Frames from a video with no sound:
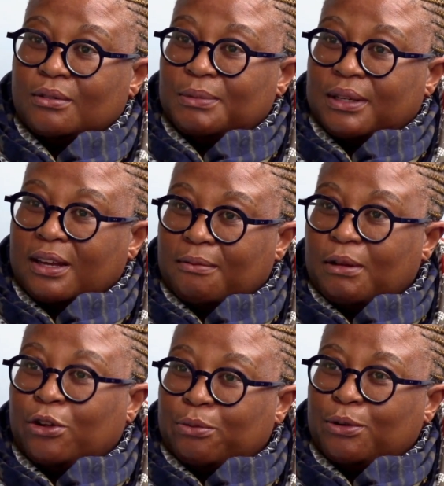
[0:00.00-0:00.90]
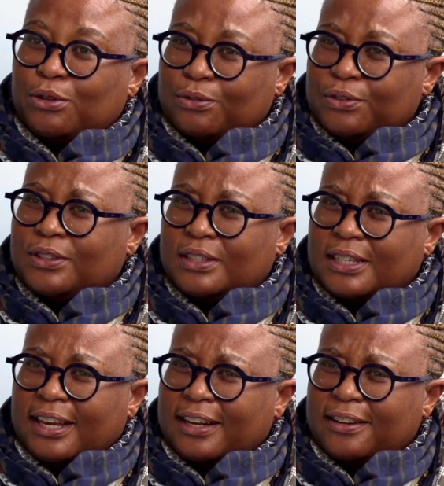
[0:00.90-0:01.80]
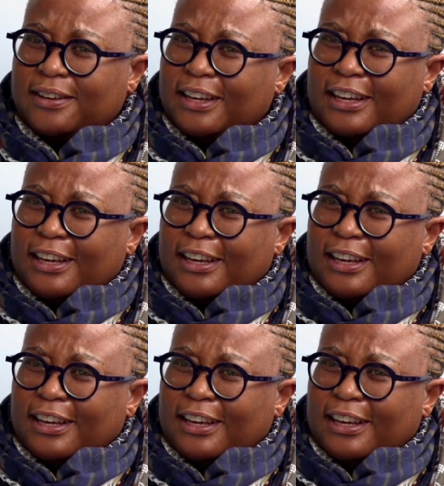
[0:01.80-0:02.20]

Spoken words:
become a lot more sophisticated.